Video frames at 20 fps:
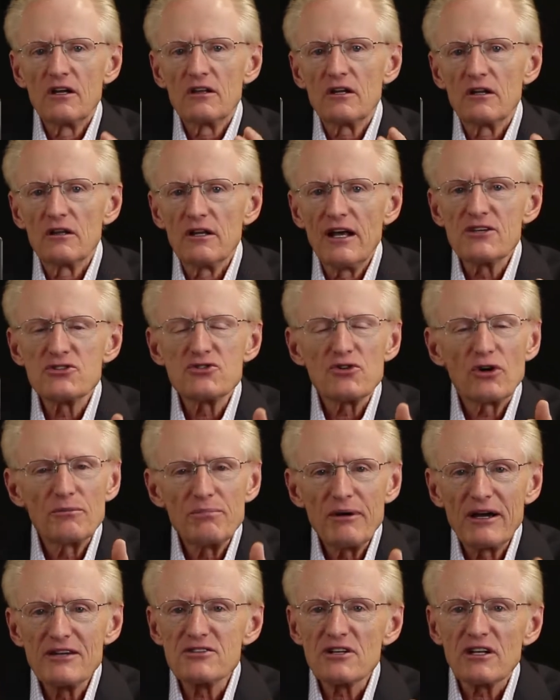The lessor
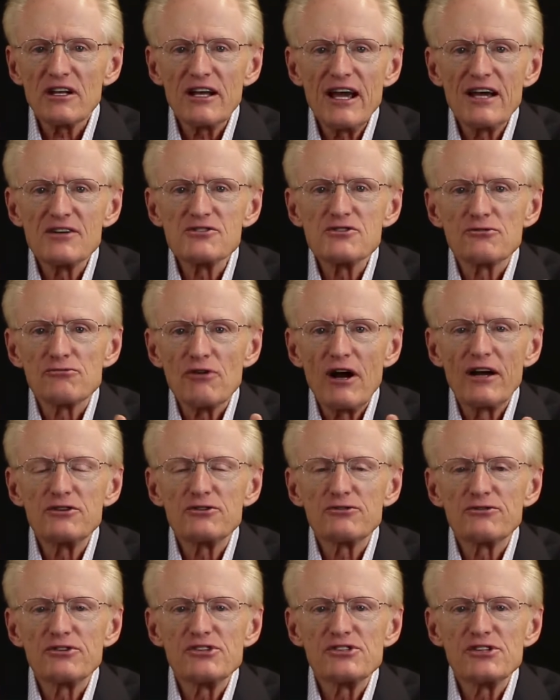basically has the right
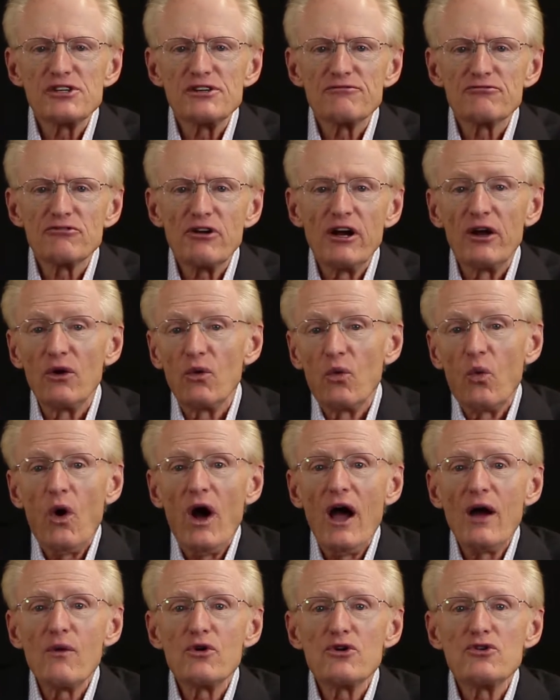to receive rent.
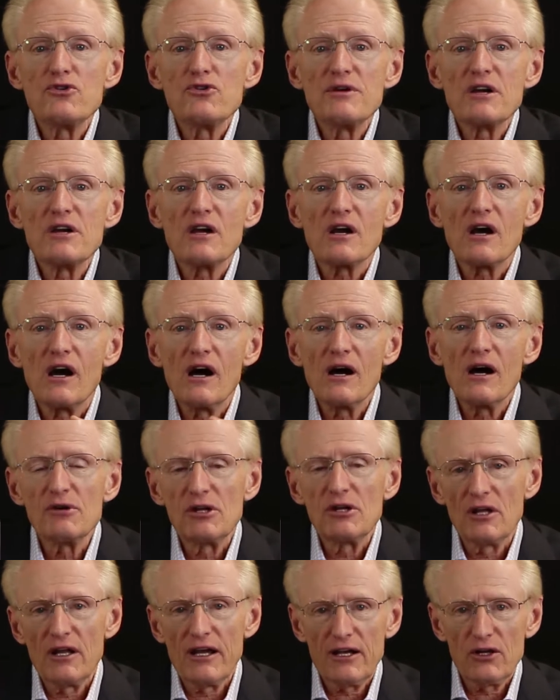Why would you become a
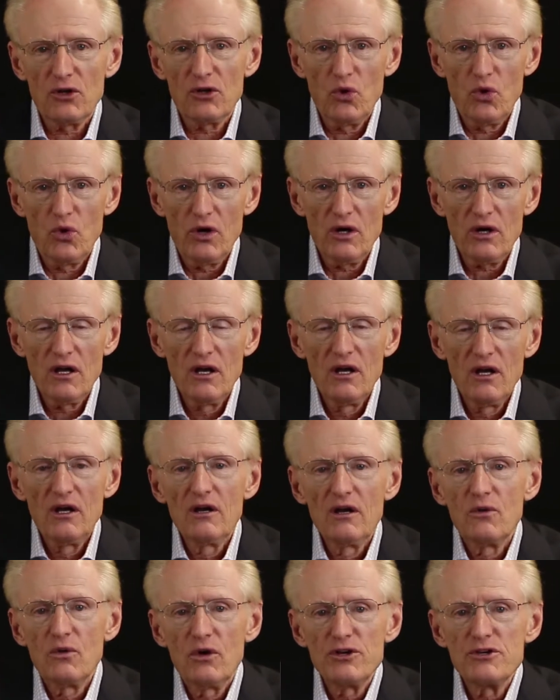landlord?
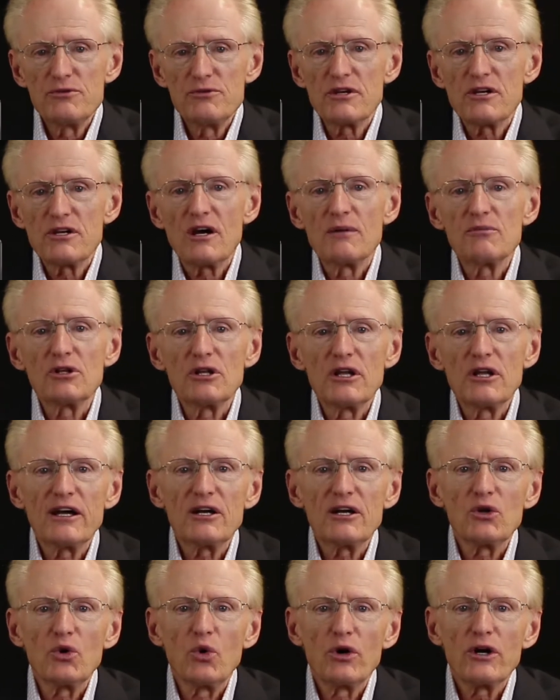Well, you become a
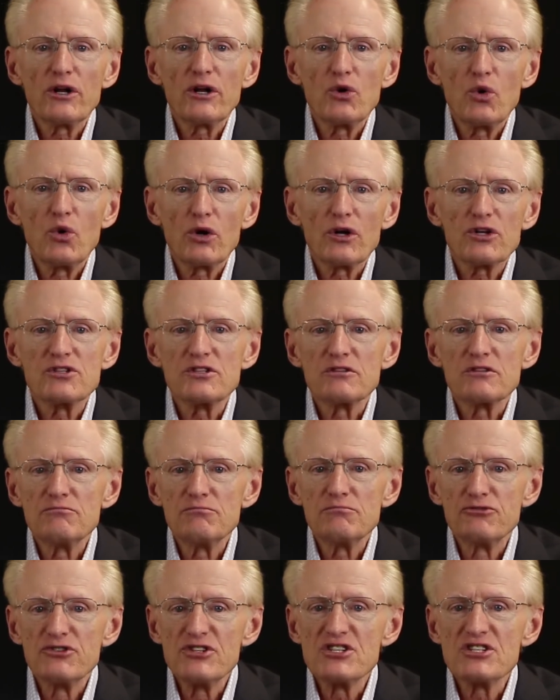landlord in order to
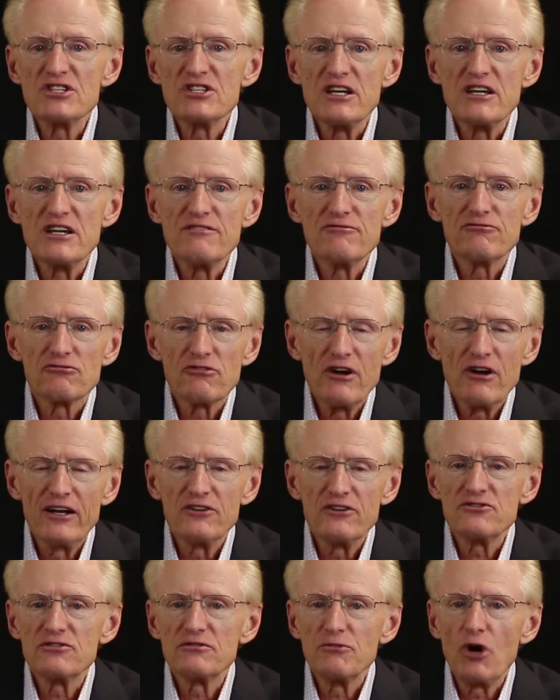receive
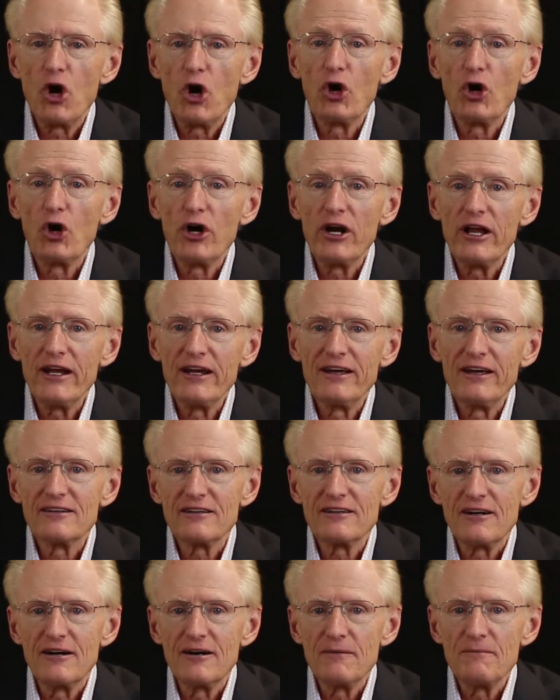rent, to earn
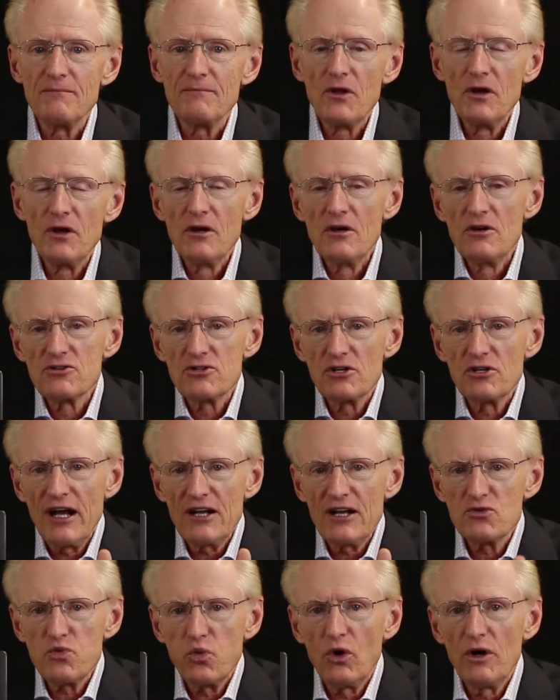income. So
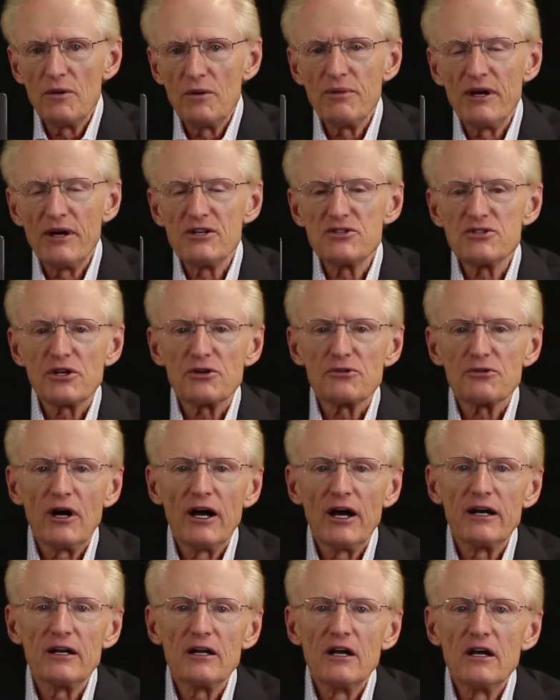that's one basic
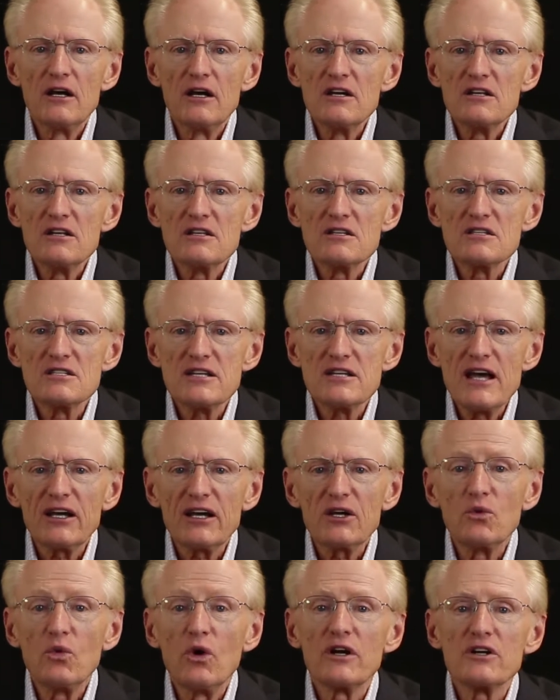right. The
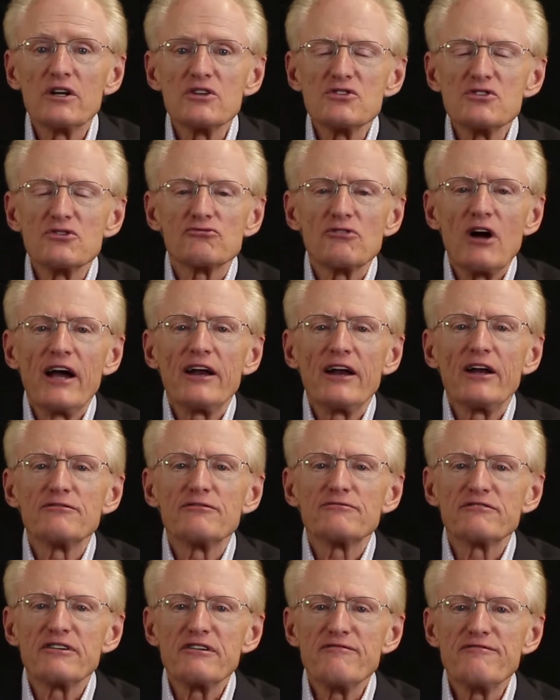second one is the right
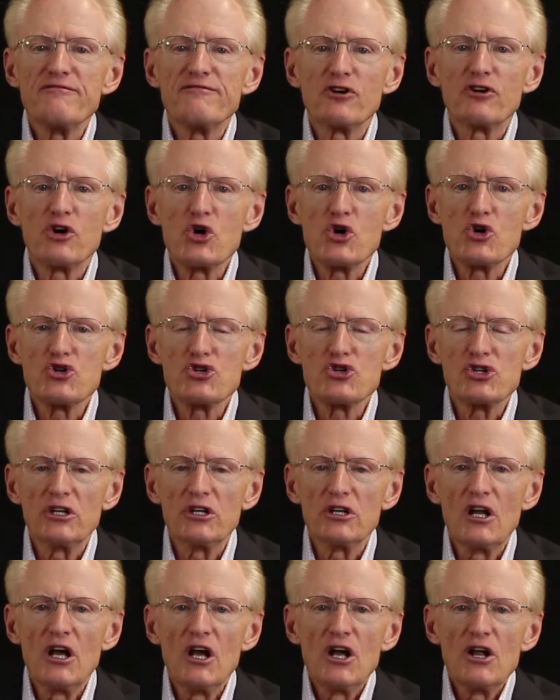of
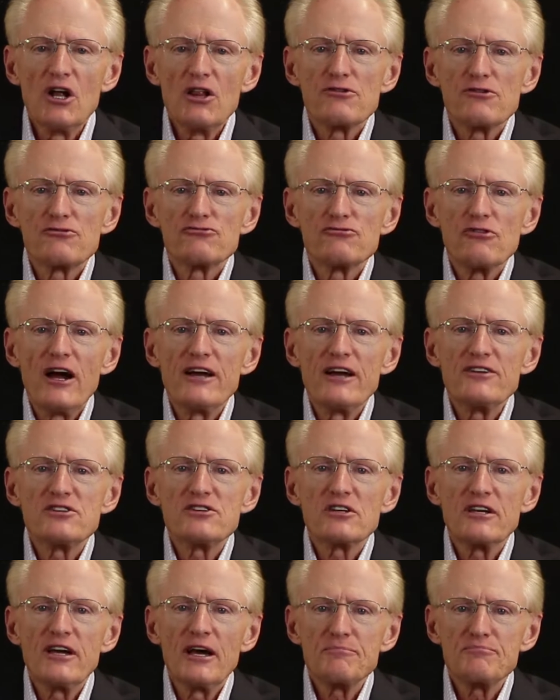reversion, the right
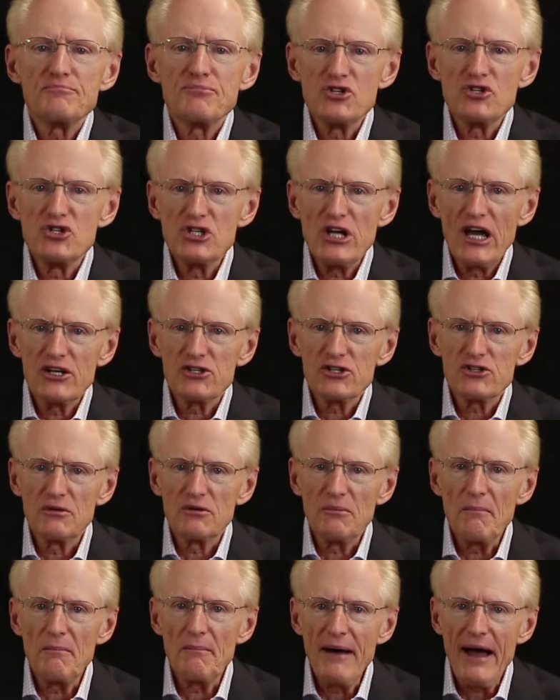to get
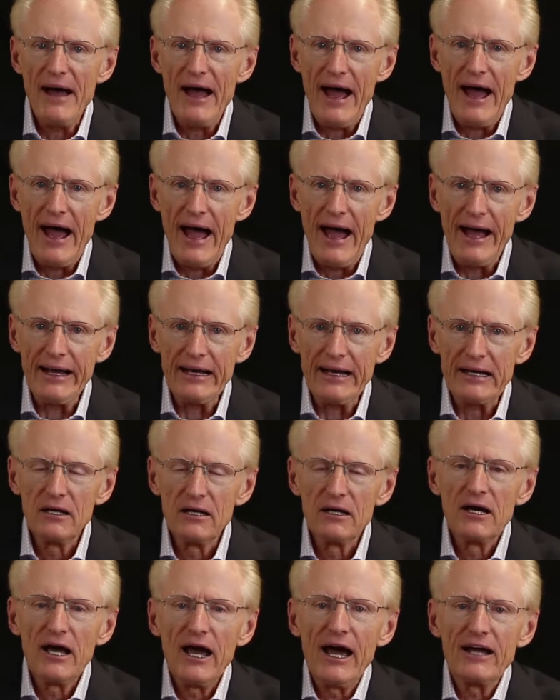possession back
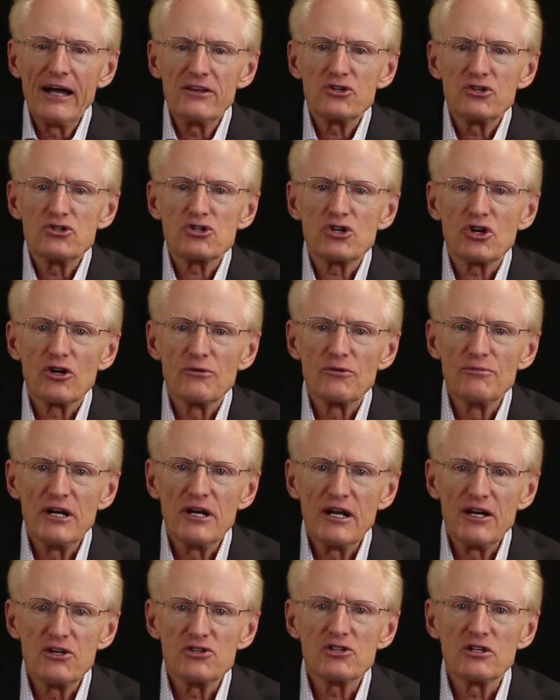at the
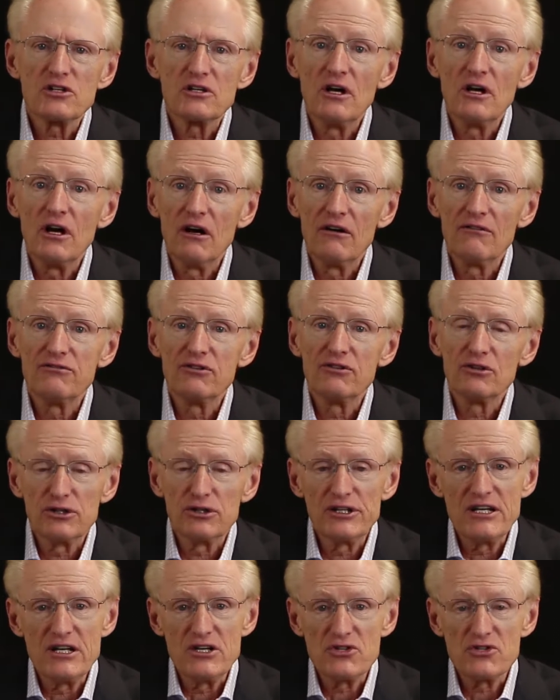termination of the
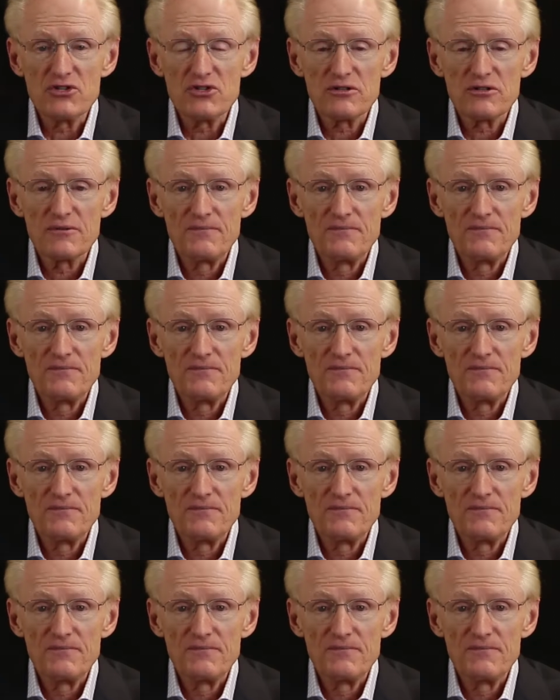lease.